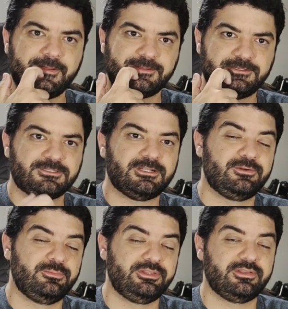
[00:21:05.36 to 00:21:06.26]
it's just a
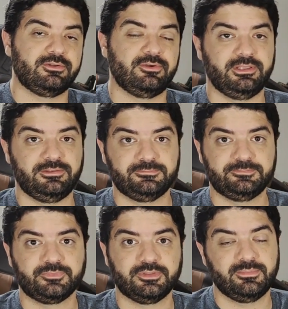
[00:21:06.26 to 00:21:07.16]
little bit annoying,
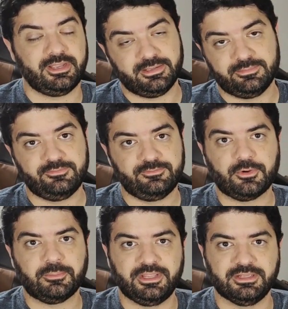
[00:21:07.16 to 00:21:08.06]

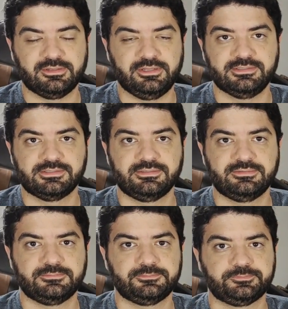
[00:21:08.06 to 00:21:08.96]
for me at least.
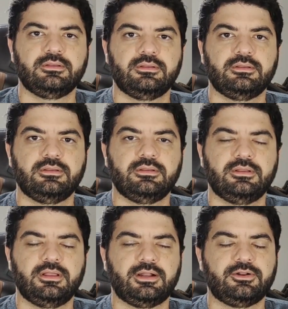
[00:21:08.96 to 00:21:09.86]

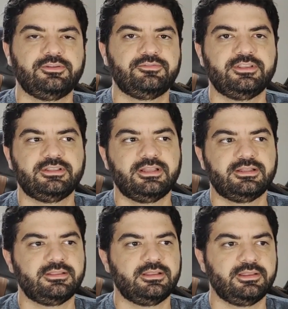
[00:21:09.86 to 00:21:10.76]
Another thing
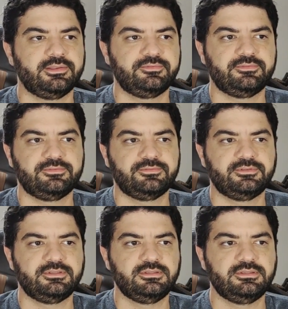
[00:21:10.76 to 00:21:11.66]
that I
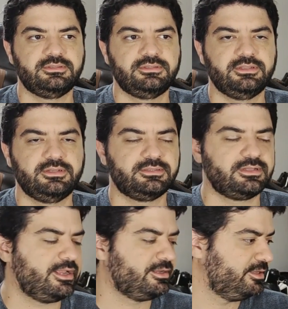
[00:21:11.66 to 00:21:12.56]

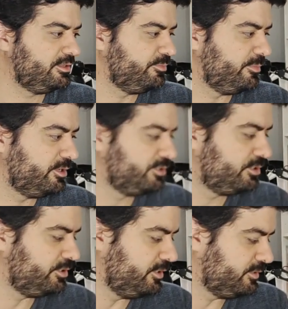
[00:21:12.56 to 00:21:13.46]
didn't like that
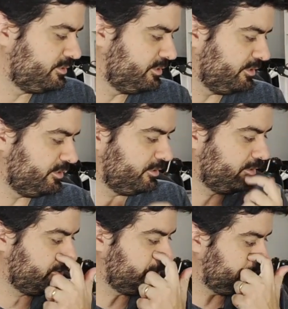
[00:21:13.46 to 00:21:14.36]
much is
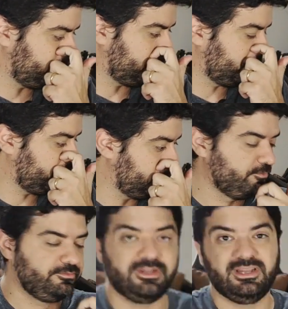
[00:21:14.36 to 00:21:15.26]
the
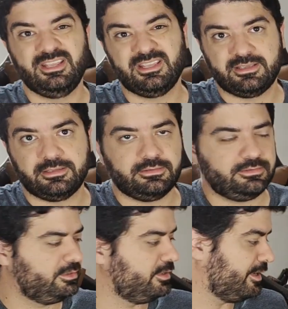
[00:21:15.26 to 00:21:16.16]
UV leak.
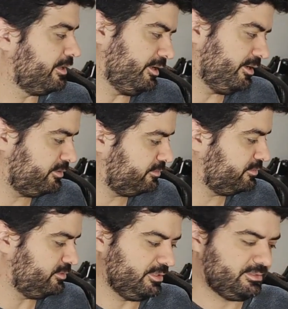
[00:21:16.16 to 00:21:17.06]

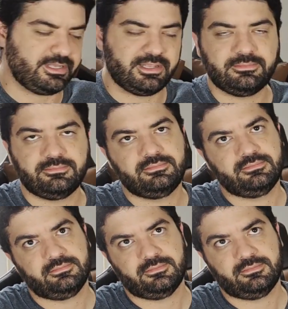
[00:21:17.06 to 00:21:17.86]
Again, the same